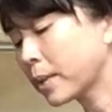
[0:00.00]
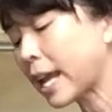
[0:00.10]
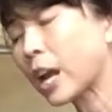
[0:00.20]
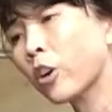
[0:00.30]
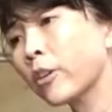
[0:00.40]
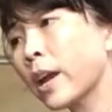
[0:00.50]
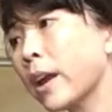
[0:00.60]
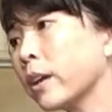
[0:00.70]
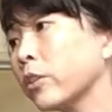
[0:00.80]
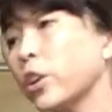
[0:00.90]

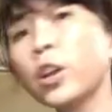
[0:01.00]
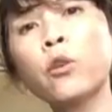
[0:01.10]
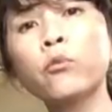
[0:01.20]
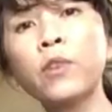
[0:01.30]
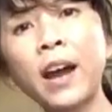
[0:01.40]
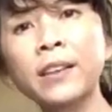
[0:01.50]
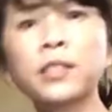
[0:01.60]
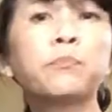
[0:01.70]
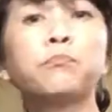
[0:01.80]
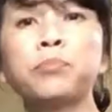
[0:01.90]
carrying,
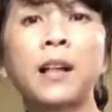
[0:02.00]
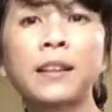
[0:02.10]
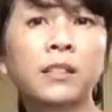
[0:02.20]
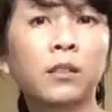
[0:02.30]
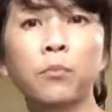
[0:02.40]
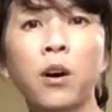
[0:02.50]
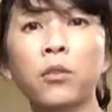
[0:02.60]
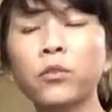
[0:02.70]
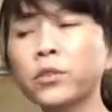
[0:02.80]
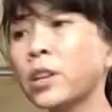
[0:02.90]
nice plastic
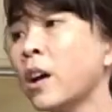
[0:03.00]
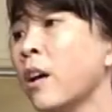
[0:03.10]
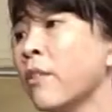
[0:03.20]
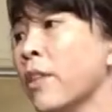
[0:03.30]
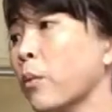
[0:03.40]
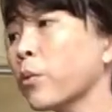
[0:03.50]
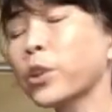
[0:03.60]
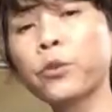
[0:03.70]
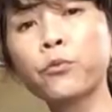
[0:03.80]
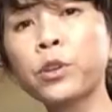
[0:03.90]
bottles that were
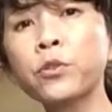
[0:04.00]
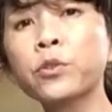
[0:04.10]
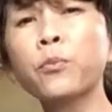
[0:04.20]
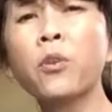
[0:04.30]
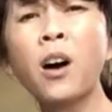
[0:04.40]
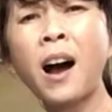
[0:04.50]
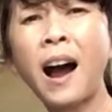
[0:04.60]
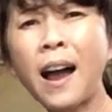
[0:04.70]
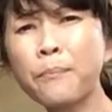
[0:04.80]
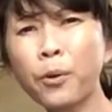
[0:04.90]
reusable.
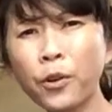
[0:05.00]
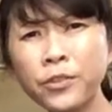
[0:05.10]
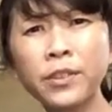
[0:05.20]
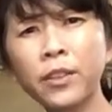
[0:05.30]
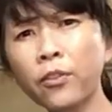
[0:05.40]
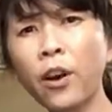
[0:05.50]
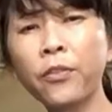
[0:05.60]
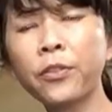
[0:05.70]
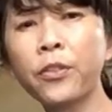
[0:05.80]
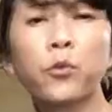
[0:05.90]
I personally thought
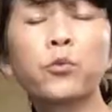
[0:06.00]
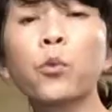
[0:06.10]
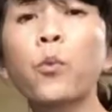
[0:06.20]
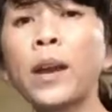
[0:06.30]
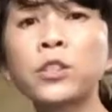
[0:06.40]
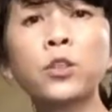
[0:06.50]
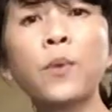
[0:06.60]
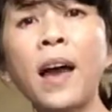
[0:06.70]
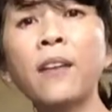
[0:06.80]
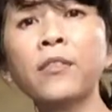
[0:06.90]
those were way too
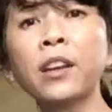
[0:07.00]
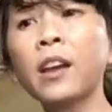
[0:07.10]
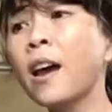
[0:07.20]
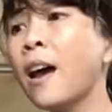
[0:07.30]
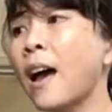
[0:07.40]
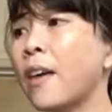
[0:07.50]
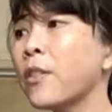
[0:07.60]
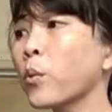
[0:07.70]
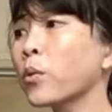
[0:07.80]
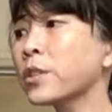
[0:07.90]
heavy, and
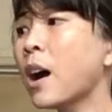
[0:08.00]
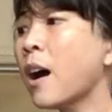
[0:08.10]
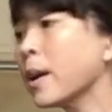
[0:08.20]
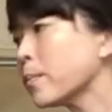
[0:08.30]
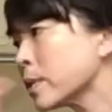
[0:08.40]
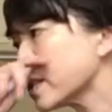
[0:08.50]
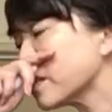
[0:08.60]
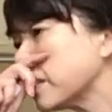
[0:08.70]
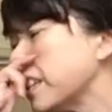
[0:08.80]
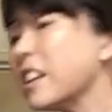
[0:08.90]
there were times,
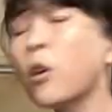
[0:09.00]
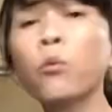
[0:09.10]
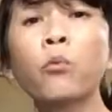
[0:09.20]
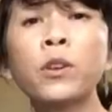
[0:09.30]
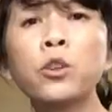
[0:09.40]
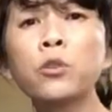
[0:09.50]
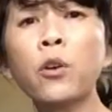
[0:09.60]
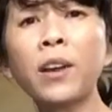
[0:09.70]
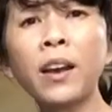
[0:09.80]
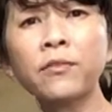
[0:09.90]
when you
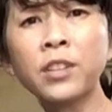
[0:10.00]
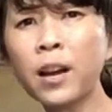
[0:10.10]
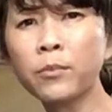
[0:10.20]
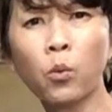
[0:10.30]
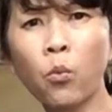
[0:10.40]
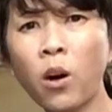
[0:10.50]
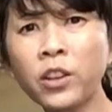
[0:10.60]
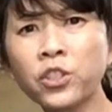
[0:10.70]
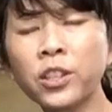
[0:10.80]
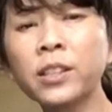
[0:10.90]
don't have time to
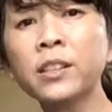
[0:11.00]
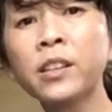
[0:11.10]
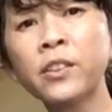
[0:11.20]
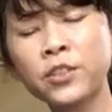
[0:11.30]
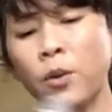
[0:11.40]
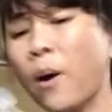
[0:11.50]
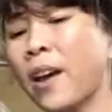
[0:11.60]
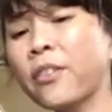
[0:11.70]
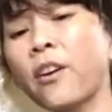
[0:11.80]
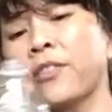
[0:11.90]
wash it. So
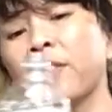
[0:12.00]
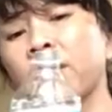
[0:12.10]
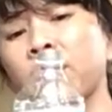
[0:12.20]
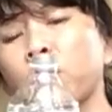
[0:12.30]
I thought this